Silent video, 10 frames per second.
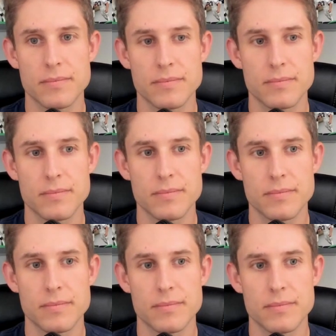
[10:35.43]

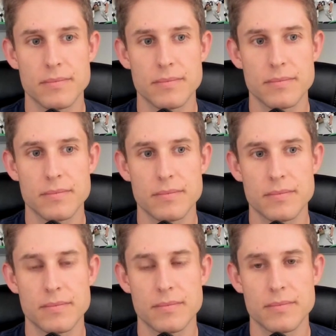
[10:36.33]

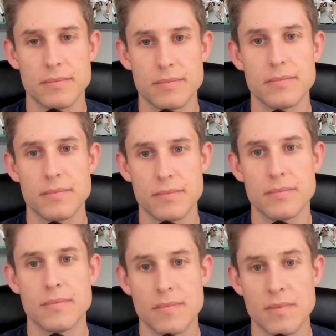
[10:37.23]

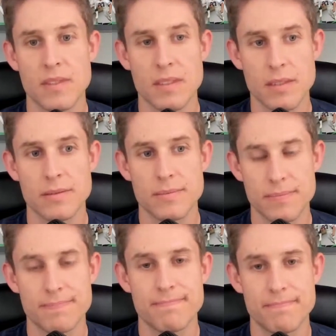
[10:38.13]

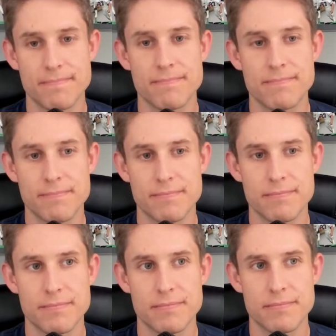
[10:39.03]

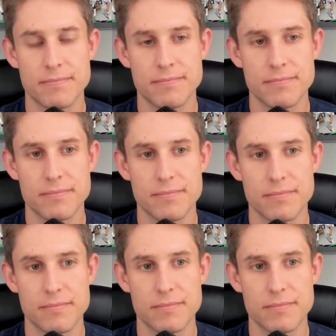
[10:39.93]
The person shown says nothing.